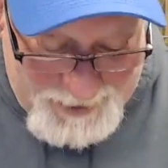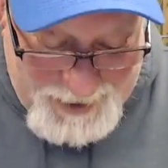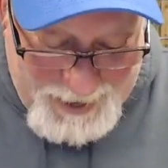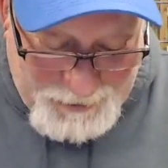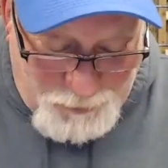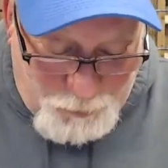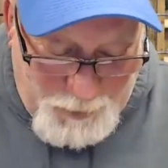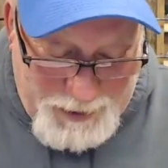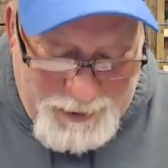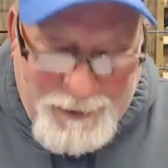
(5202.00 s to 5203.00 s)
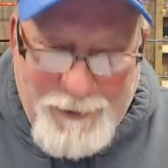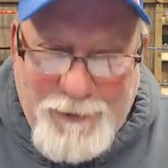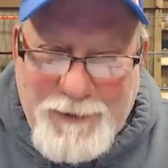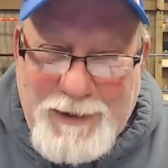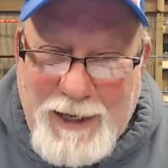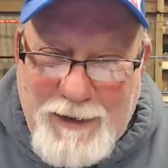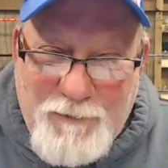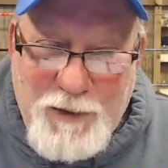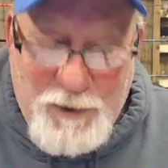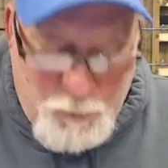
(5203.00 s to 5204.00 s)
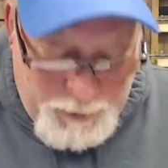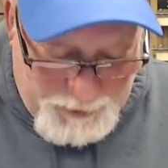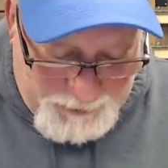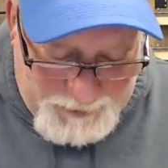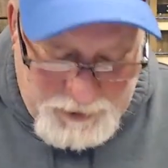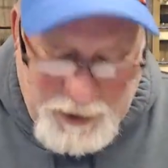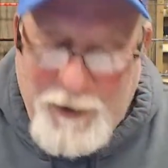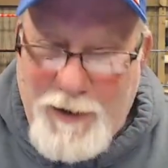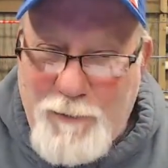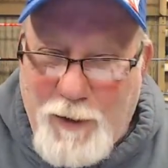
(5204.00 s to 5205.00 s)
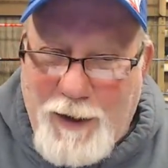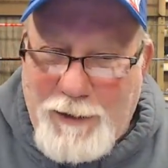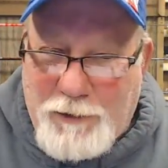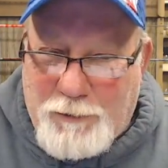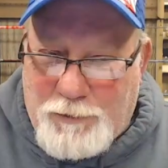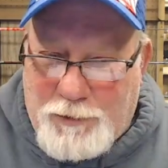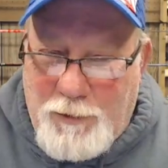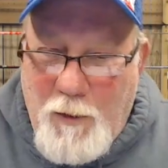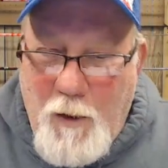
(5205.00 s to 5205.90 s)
Next week on Catfish Weekly, Terry Rogers.